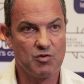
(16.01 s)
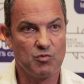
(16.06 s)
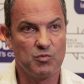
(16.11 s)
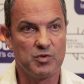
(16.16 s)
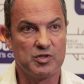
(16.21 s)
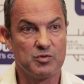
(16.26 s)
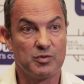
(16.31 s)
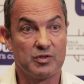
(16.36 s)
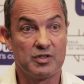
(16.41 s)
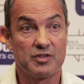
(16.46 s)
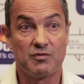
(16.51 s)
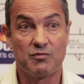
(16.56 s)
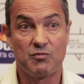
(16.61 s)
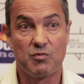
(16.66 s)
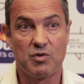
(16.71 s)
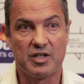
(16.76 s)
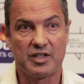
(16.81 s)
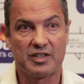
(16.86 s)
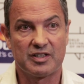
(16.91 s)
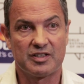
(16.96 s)
We do a lot of
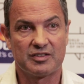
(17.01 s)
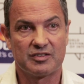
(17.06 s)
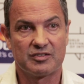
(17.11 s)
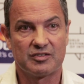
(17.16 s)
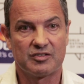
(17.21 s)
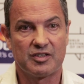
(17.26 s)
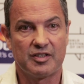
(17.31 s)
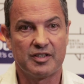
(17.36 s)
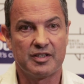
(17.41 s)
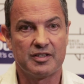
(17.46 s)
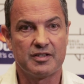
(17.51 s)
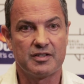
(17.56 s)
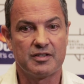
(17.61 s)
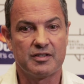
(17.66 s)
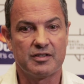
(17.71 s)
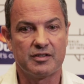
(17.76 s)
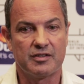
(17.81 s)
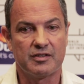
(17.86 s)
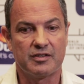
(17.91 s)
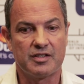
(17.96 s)
work in
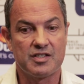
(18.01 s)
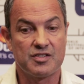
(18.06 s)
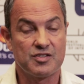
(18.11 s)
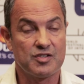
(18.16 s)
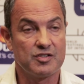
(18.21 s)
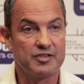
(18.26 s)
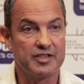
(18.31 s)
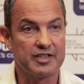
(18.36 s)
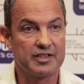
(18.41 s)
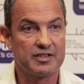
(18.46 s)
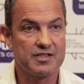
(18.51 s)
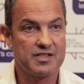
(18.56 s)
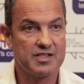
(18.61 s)
uh, historic